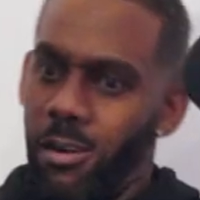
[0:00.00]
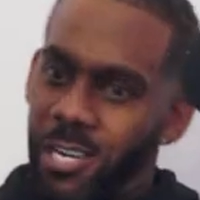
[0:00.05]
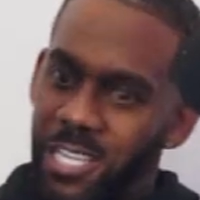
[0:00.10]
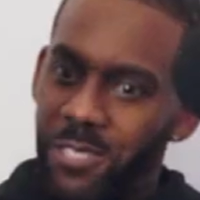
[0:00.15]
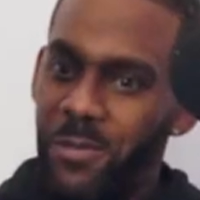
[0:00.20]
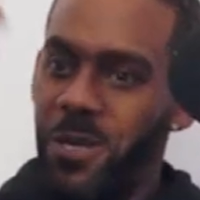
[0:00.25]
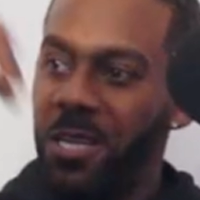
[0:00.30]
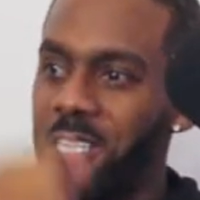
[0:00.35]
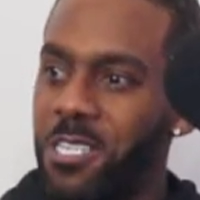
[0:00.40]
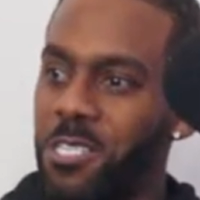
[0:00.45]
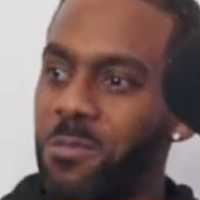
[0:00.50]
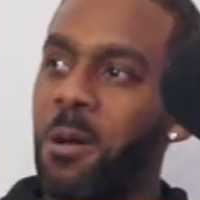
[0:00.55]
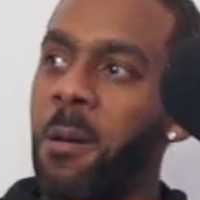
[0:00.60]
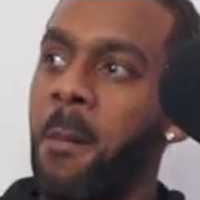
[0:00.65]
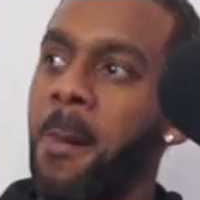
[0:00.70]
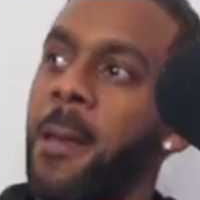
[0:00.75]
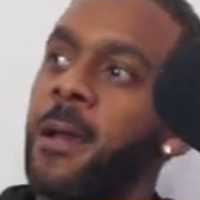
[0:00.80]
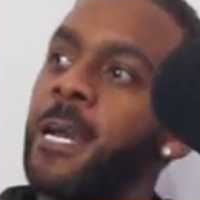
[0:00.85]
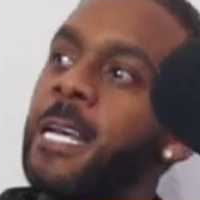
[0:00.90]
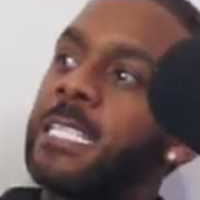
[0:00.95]
oh, they're Swedish as
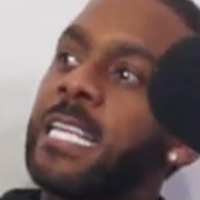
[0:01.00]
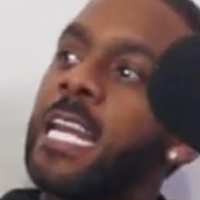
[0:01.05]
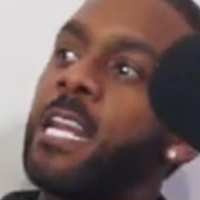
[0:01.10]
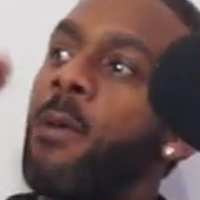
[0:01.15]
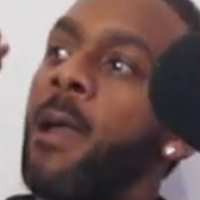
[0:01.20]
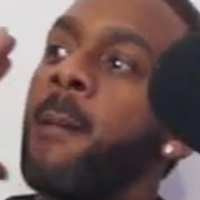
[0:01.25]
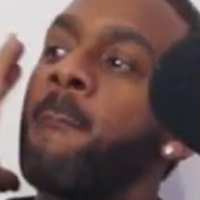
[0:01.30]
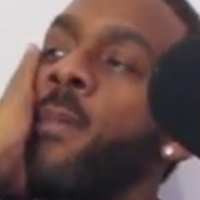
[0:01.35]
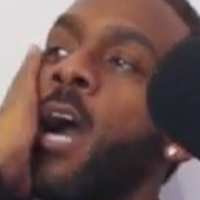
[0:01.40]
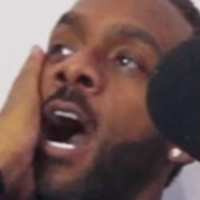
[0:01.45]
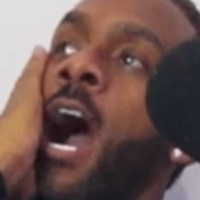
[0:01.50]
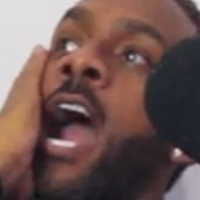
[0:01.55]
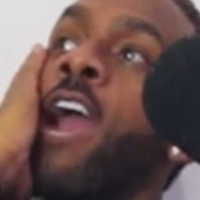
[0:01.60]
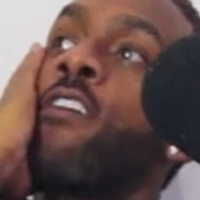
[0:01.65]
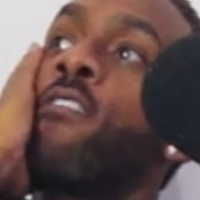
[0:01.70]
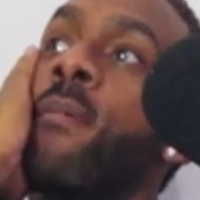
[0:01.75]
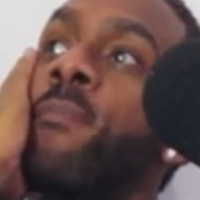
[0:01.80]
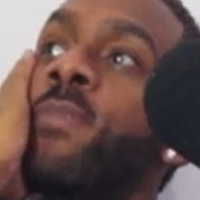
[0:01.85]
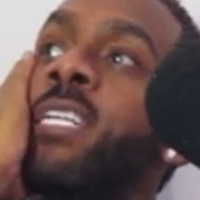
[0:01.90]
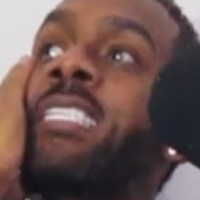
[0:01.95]
well. So anyway, I
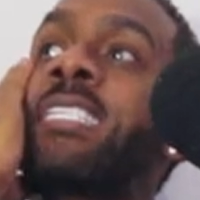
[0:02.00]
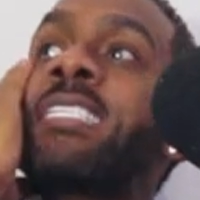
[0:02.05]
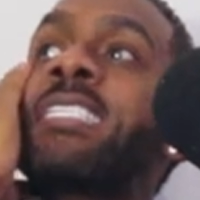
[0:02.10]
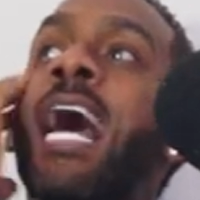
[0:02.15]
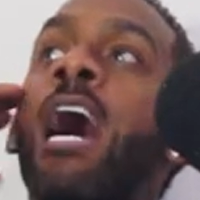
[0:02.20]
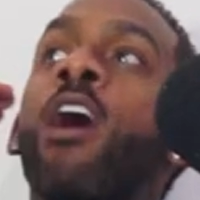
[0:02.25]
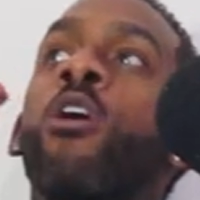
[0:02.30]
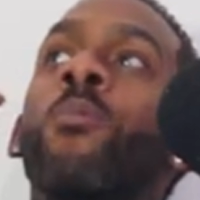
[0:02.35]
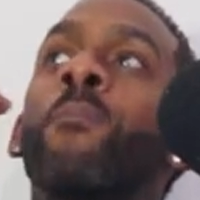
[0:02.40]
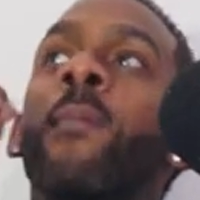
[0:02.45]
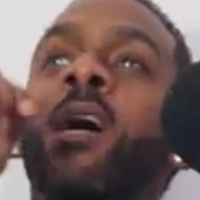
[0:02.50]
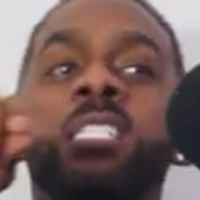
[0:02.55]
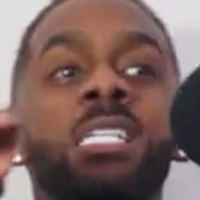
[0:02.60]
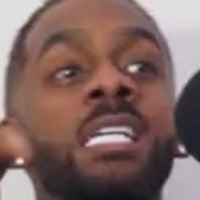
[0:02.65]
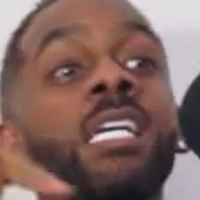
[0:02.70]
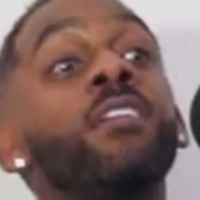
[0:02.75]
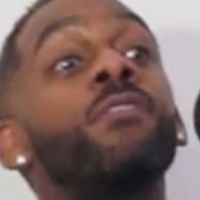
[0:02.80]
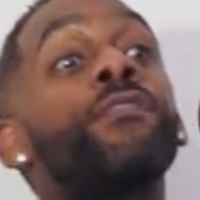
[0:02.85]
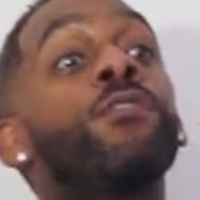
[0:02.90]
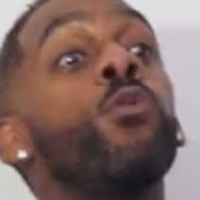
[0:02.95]
remember. This is how much
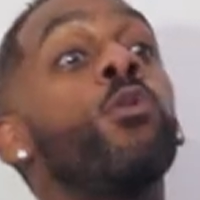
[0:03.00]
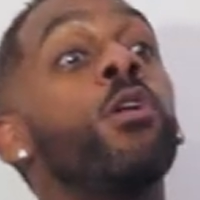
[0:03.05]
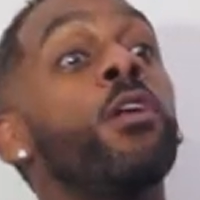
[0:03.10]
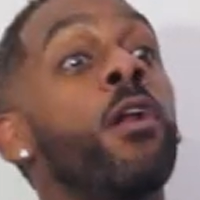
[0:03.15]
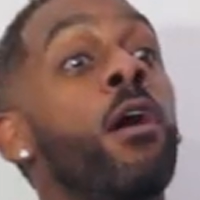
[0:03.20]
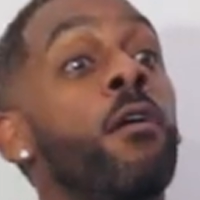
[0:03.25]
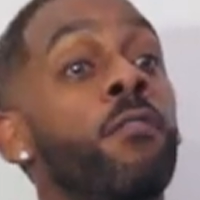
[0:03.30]
he had fallen